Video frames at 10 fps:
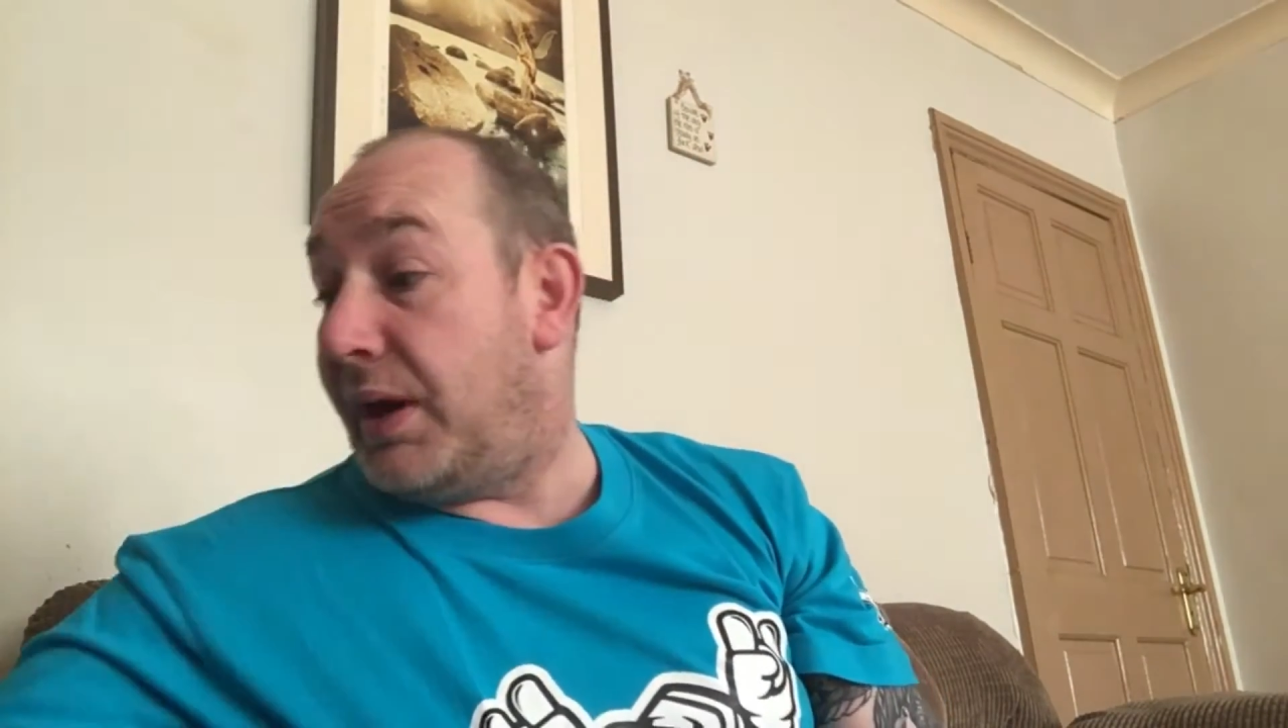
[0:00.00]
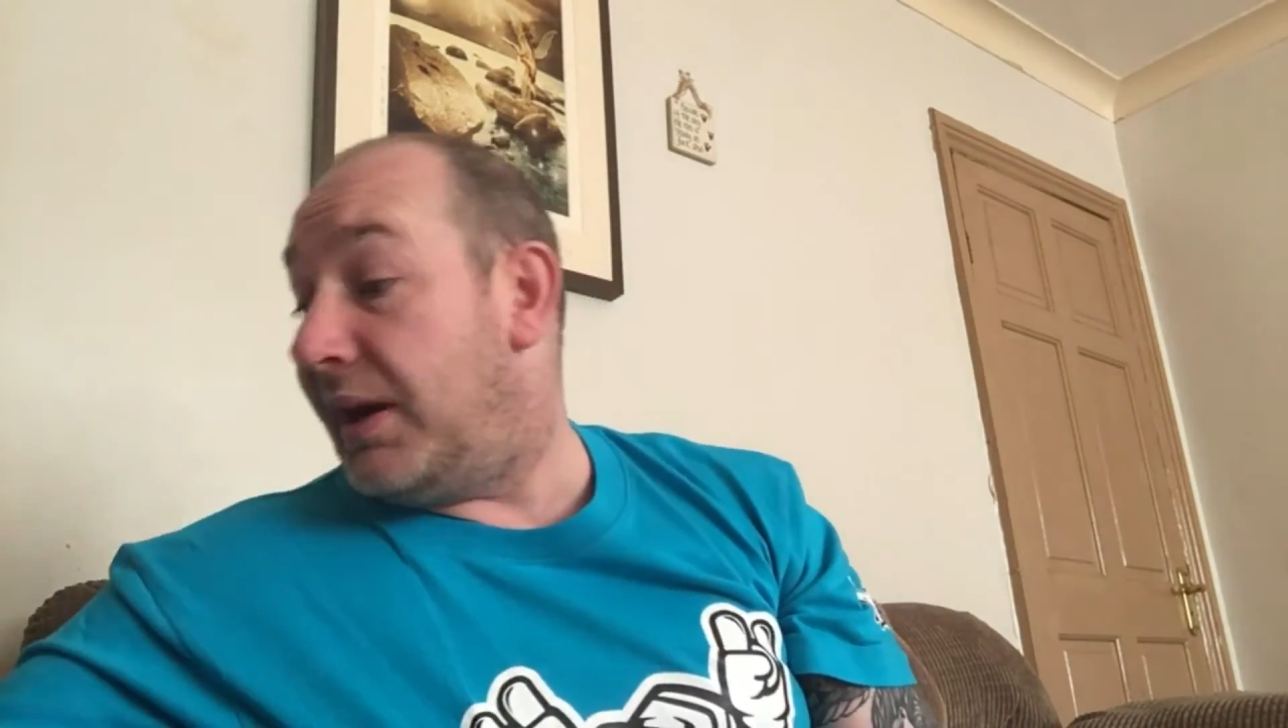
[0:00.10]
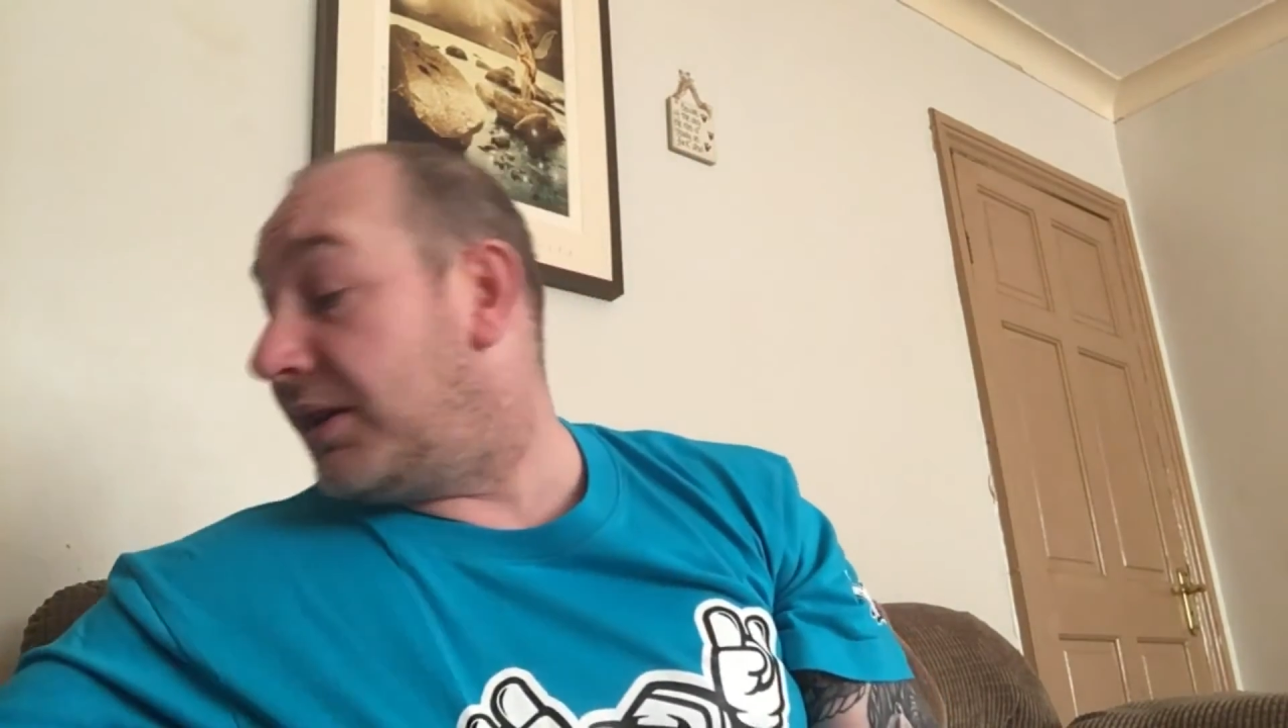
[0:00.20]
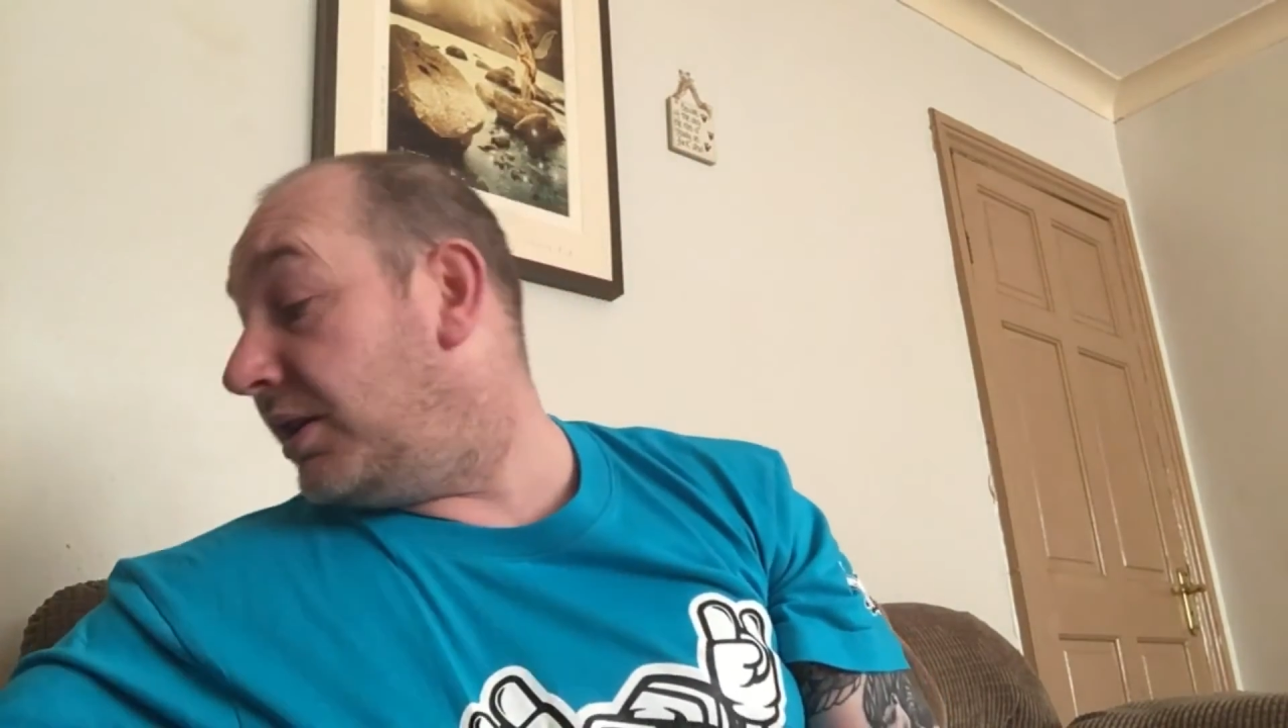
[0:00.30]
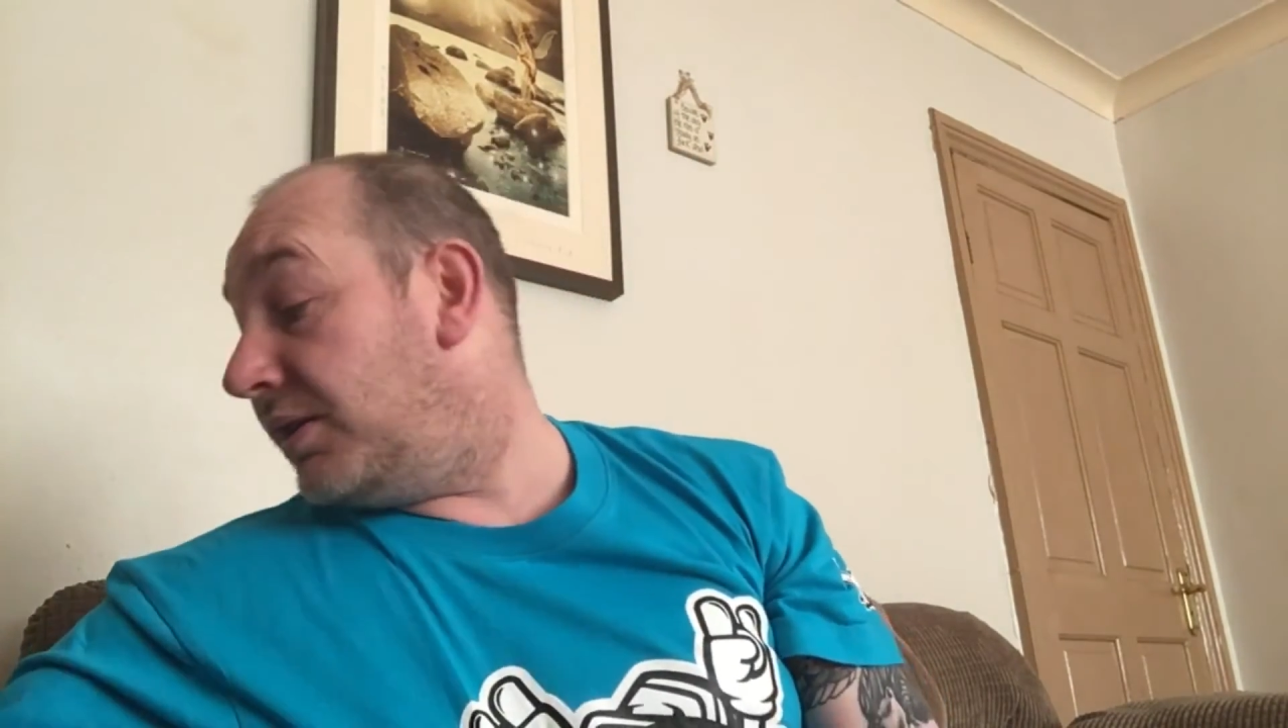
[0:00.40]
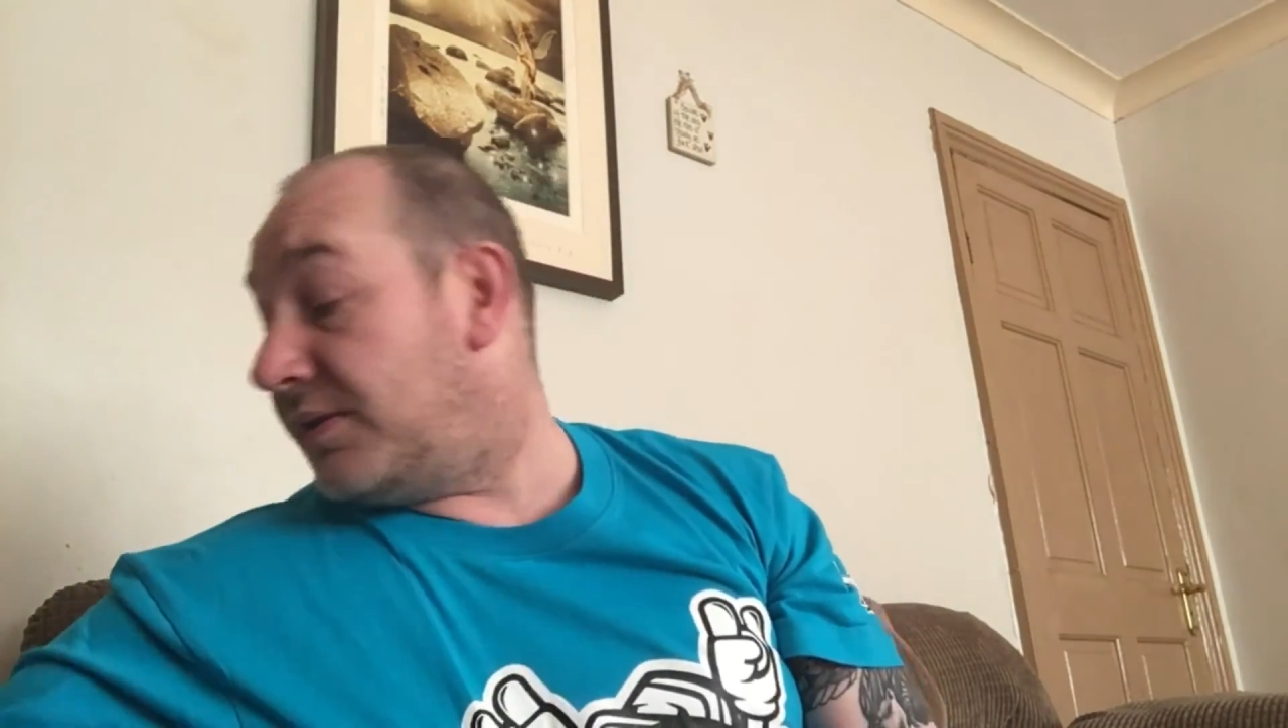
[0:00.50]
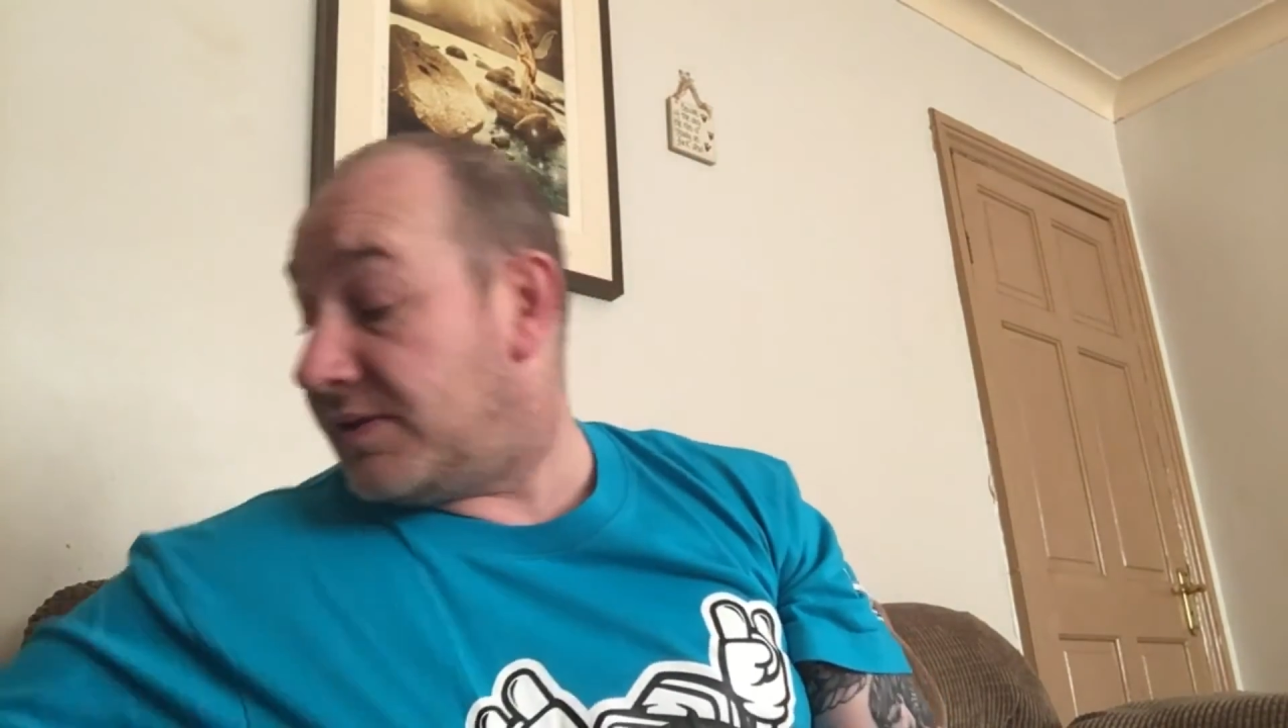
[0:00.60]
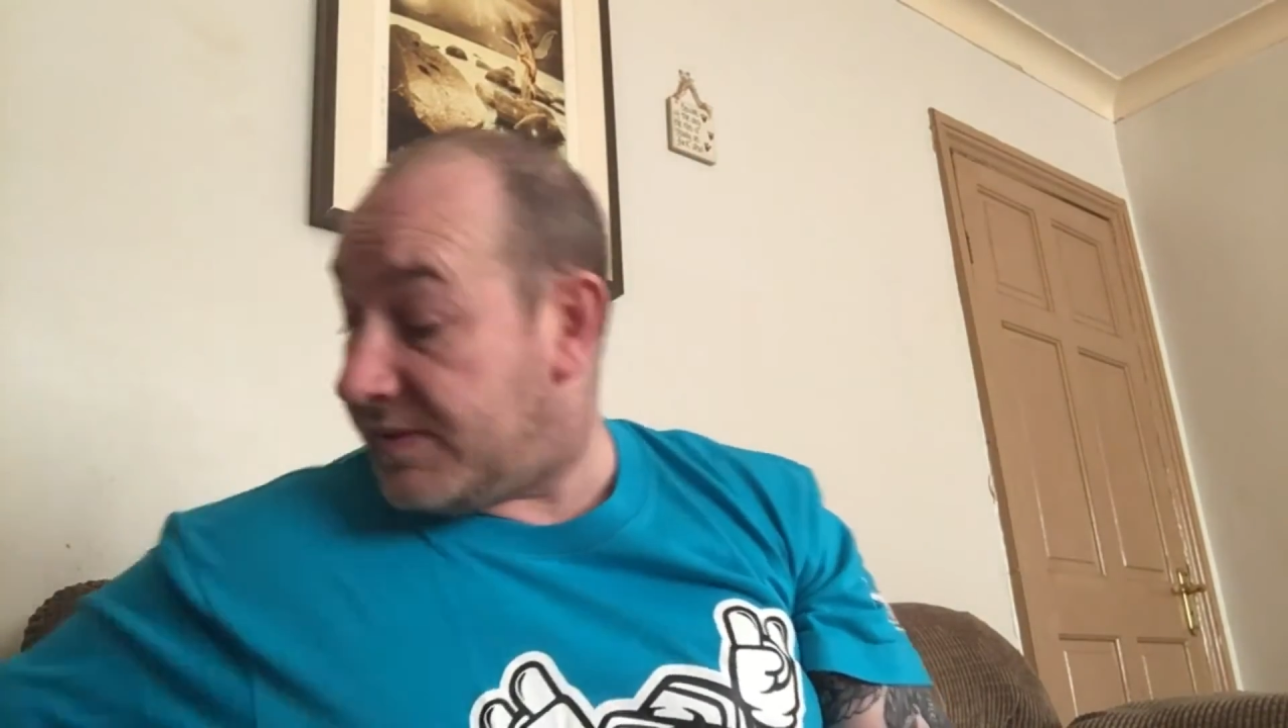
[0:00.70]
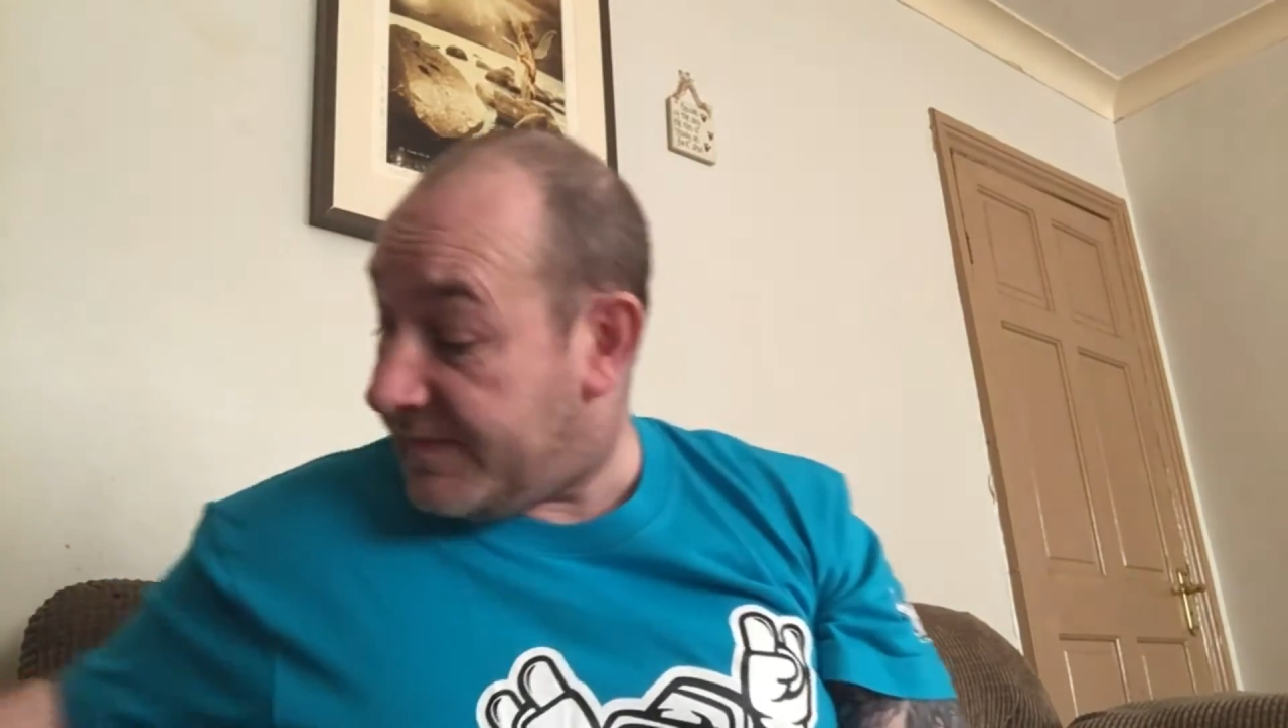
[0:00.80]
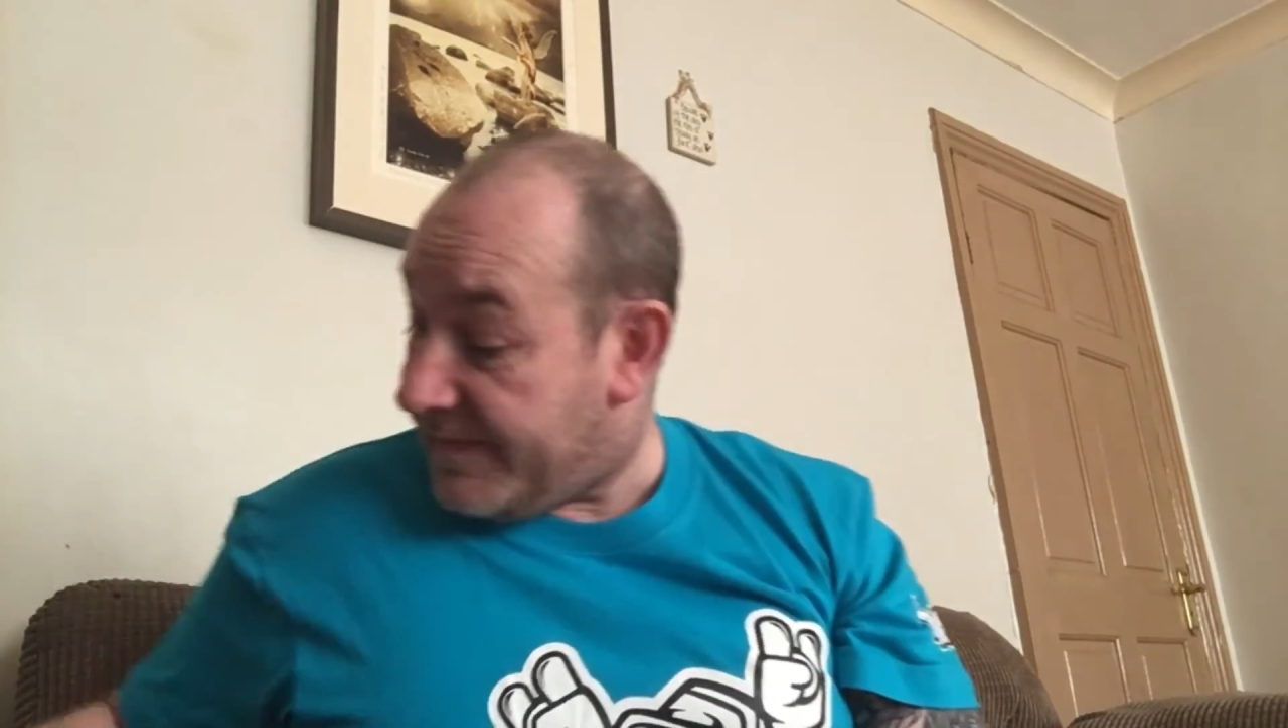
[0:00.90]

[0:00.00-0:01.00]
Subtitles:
bacon.